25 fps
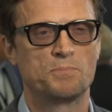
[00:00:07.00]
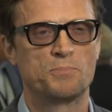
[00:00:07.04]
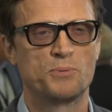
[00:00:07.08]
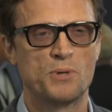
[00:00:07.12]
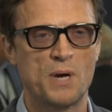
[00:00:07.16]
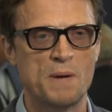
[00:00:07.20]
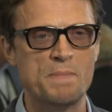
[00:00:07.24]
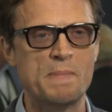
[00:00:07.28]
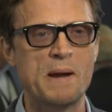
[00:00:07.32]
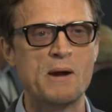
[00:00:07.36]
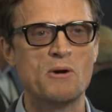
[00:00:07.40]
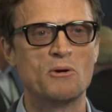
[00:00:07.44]

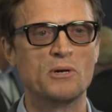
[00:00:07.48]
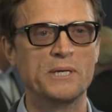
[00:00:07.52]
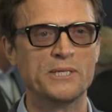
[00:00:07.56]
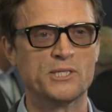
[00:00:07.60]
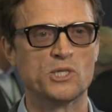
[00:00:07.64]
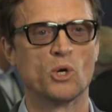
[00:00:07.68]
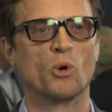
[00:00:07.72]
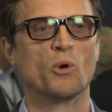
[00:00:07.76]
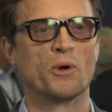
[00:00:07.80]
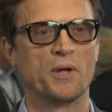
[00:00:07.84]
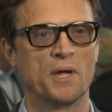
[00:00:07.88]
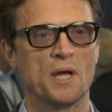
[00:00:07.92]
primarily
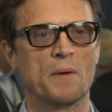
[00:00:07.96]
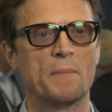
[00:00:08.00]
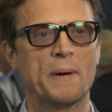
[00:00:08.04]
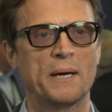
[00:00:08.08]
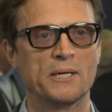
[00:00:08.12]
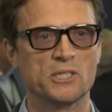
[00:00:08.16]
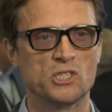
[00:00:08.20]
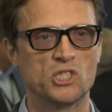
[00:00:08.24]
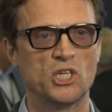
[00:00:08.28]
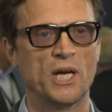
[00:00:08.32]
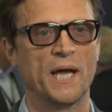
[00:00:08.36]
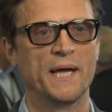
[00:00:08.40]
talking
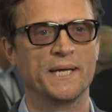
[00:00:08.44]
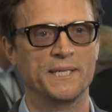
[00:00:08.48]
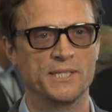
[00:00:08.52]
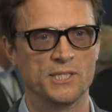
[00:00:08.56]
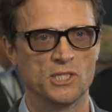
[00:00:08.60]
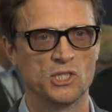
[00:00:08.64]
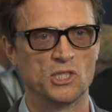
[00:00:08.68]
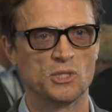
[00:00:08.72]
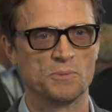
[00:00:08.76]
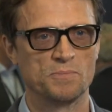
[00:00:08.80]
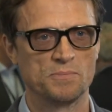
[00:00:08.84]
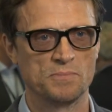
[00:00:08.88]
about
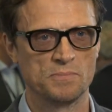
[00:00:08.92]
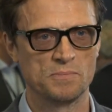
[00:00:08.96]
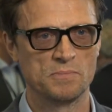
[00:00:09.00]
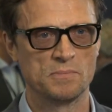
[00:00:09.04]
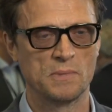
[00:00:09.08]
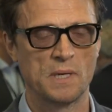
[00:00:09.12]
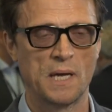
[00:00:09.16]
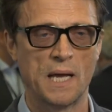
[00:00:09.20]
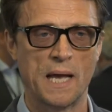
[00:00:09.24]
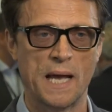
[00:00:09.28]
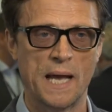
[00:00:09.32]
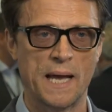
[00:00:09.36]
change
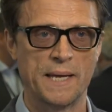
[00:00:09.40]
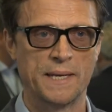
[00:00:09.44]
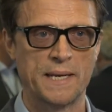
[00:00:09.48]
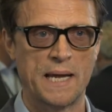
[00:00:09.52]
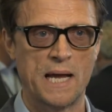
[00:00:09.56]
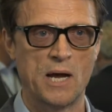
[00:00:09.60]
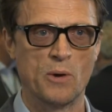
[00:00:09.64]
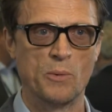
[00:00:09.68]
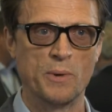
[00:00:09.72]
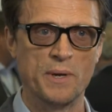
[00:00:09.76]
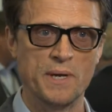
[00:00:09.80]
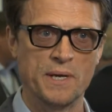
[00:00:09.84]
and
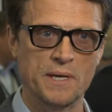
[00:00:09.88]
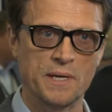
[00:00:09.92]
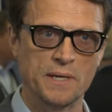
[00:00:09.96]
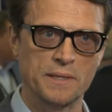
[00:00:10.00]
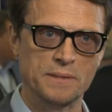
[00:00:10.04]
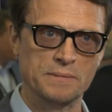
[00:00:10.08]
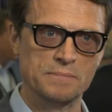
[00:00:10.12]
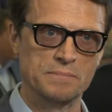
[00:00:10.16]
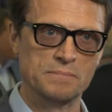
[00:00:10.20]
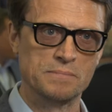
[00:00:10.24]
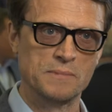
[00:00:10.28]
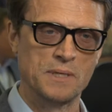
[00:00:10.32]
how we
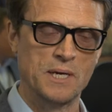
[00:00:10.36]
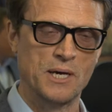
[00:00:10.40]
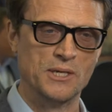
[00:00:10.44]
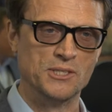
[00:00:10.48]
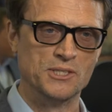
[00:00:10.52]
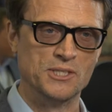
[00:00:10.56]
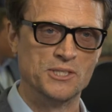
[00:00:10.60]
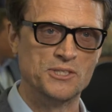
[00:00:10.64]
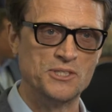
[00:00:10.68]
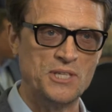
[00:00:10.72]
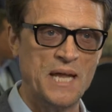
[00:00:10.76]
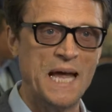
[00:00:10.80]
can
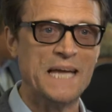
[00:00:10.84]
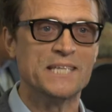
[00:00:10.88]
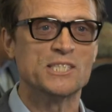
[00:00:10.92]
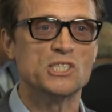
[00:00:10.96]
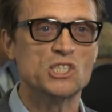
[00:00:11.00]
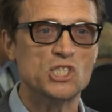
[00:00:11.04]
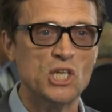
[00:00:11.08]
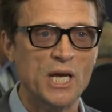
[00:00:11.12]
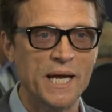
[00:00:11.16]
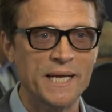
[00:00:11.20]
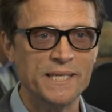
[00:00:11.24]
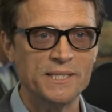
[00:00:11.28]
understand
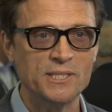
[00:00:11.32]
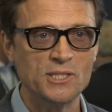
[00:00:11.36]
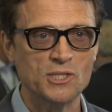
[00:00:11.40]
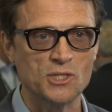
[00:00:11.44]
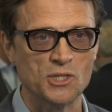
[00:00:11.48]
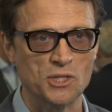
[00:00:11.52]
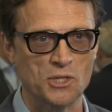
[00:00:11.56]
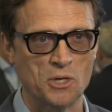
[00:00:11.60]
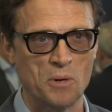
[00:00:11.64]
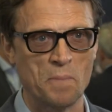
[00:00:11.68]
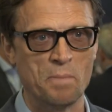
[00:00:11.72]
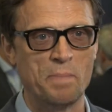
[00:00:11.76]
change,
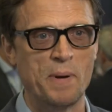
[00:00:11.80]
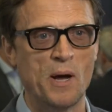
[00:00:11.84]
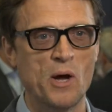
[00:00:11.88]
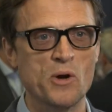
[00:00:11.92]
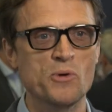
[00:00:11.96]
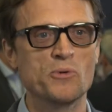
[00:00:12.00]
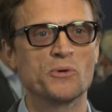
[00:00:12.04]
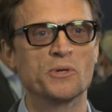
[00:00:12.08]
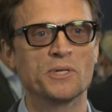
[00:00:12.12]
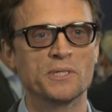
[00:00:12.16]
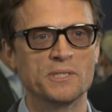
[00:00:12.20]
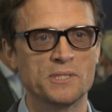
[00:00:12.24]
the
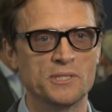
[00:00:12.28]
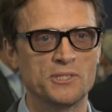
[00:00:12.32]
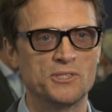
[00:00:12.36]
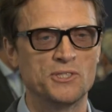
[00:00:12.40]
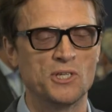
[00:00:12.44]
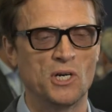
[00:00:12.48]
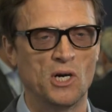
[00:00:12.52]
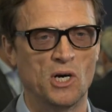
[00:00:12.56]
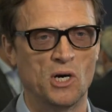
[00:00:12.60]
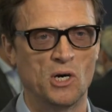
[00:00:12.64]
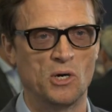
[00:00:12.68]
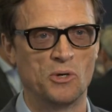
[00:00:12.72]
components
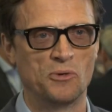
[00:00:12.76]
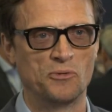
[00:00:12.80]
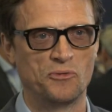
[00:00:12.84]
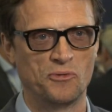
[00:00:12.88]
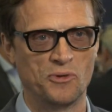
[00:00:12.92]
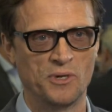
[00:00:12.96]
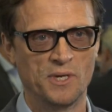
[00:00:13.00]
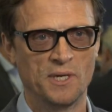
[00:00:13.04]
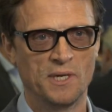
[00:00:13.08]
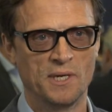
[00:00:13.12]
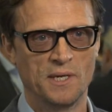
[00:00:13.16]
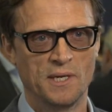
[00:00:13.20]
of
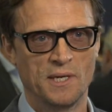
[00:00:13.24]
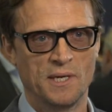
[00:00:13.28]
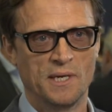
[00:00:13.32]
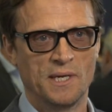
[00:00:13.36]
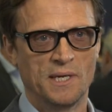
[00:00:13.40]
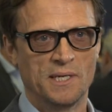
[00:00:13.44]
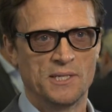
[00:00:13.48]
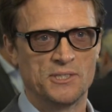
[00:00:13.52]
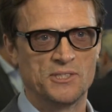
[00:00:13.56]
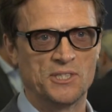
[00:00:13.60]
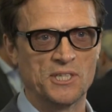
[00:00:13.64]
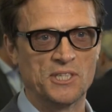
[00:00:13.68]

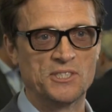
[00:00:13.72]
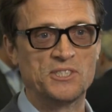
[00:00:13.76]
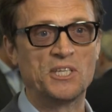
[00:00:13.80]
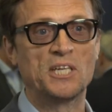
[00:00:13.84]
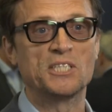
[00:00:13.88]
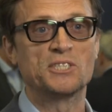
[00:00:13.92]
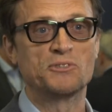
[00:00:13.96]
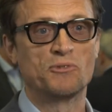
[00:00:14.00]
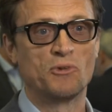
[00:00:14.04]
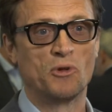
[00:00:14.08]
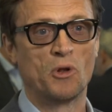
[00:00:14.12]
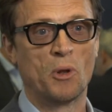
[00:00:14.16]

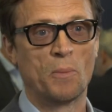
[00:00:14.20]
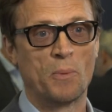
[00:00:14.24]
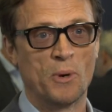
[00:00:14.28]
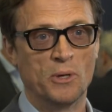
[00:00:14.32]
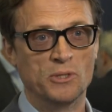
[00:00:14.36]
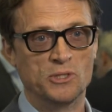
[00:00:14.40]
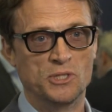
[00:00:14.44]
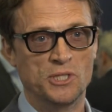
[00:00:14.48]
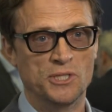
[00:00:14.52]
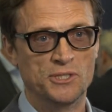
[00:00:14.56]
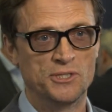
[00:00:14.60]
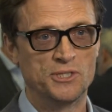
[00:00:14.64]
successful
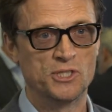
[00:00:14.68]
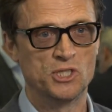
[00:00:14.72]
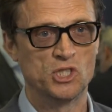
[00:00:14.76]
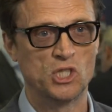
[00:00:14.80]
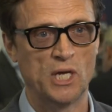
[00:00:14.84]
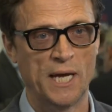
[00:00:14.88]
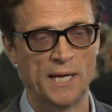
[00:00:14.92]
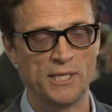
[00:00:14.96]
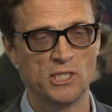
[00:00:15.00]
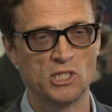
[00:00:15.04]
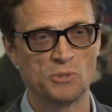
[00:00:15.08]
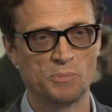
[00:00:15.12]
approaches to
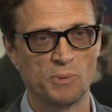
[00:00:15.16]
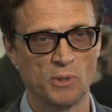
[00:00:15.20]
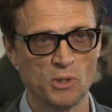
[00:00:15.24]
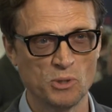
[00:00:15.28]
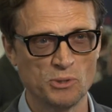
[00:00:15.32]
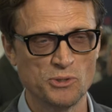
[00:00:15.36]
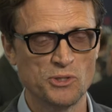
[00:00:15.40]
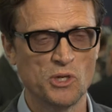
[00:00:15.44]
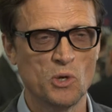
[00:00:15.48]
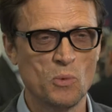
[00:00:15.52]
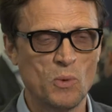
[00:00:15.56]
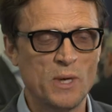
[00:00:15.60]
change, but
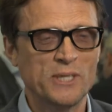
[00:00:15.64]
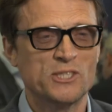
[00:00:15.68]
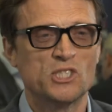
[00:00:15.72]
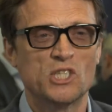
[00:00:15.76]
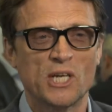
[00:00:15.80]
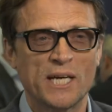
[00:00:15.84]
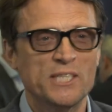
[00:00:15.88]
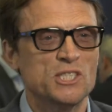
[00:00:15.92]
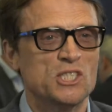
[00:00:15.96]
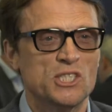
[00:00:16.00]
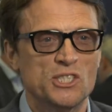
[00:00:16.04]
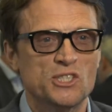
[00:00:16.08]
also why
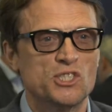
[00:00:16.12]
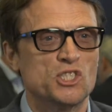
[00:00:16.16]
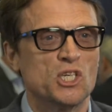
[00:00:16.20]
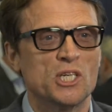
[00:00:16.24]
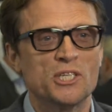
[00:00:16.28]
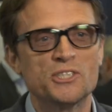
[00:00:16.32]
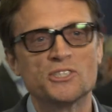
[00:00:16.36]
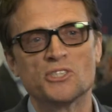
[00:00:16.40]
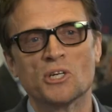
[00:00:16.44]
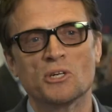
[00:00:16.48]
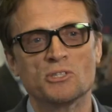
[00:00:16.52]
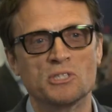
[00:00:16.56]
change is
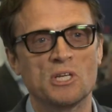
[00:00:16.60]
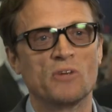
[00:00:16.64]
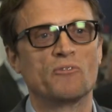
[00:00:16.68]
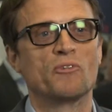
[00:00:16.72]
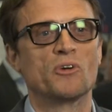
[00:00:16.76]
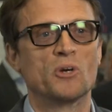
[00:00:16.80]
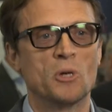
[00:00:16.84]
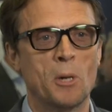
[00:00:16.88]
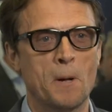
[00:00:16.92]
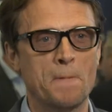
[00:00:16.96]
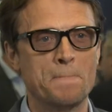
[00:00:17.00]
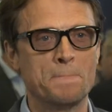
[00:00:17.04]
just so
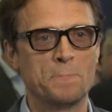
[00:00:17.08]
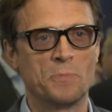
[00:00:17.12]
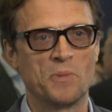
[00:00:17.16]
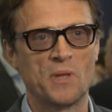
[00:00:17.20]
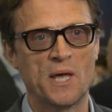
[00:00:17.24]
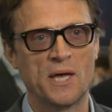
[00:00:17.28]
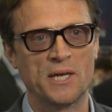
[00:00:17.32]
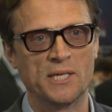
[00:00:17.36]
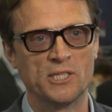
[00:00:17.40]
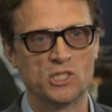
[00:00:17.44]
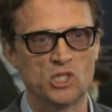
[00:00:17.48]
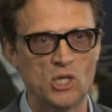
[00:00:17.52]
difficult
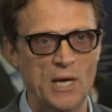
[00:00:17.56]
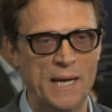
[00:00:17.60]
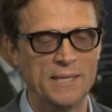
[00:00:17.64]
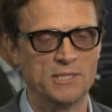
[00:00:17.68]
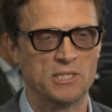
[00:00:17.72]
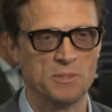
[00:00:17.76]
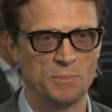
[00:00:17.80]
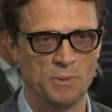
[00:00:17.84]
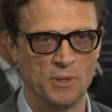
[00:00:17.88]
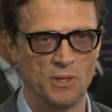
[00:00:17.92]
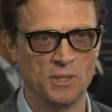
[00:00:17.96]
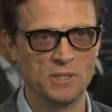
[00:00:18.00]
and
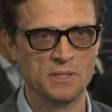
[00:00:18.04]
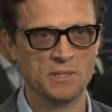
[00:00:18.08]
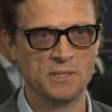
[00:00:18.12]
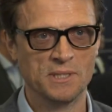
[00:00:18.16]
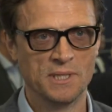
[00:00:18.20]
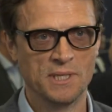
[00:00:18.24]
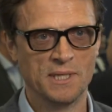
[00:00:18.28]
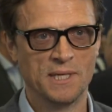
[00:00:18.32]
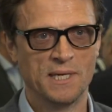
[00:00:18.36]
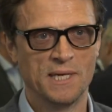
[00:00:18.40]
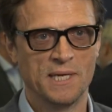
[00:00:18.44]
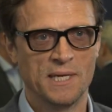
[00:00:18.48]
intractable,
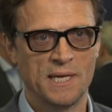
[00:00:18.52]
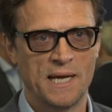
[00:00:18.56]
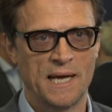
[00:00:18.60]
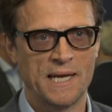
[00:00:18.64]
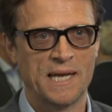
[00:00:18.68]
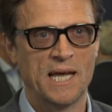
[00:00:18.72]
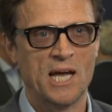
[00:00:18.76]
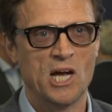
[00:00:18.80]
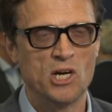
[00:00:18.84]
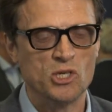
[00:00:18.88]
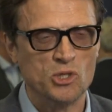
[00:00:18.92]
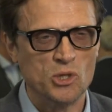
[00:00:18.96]
and
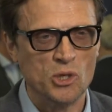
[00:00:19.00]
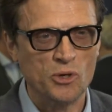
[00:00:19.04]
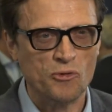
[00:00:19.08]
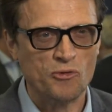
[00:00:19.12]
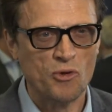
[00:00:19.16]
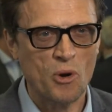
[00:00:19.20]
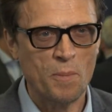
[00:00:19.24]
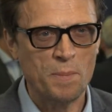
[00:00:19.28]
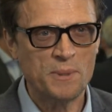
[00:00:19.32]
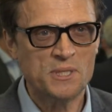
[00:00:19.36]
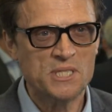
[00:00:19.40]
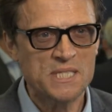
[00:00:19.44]
I argued
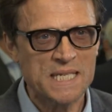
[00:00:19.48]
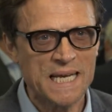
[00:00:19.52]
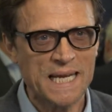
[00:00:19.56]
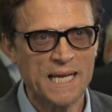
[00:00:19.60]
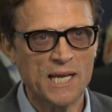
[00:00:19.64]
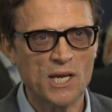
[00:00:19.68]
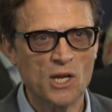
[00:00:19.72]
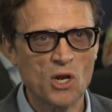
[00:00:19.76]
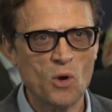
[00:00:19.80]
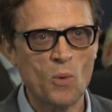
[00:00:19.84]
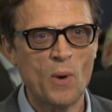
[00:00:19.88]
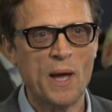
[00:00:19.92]
for a
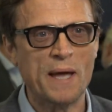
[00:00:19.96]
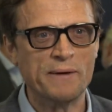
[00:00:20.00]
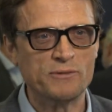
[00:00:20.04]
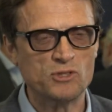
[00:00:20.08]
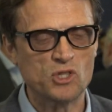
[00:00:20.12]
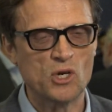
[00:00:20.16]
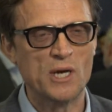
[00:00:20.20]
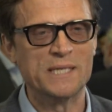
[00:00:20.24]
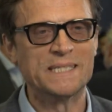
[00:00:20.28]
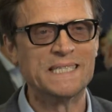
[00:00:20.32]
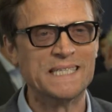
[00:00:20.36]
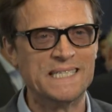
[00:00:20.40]
particular way of
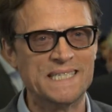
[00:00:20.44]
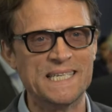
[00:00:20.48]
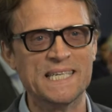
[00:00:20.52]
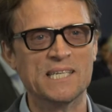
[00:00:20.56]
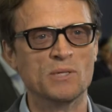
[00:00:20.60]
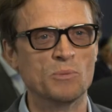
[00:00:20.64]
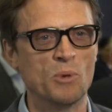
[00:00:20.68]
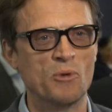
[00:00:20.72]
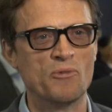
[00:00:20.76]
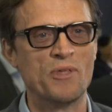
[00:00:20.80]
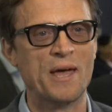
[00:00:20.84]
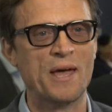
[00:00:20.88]
trying to deal with